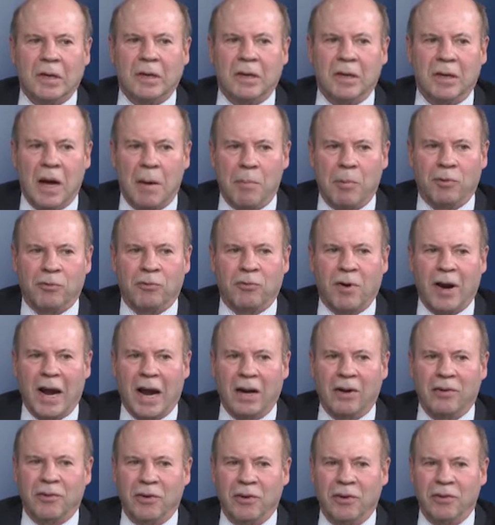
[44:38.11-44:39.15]
couple
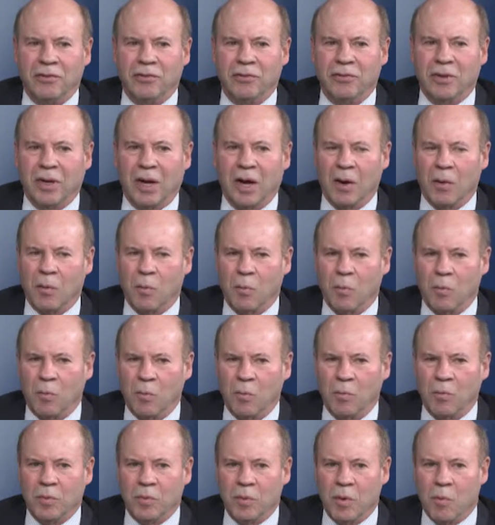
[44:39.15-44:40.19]
strategies,
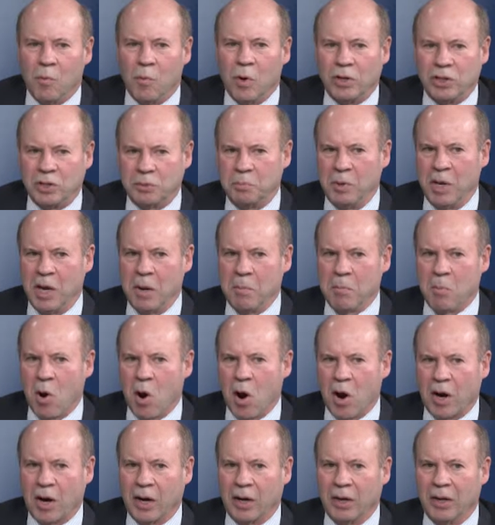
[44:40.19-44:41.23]
what's being
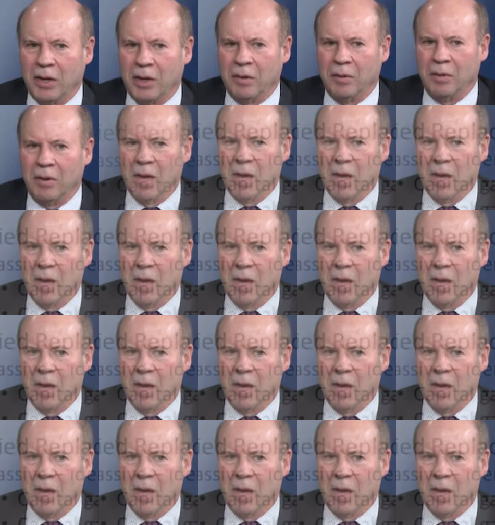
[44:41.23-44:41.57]
marketed,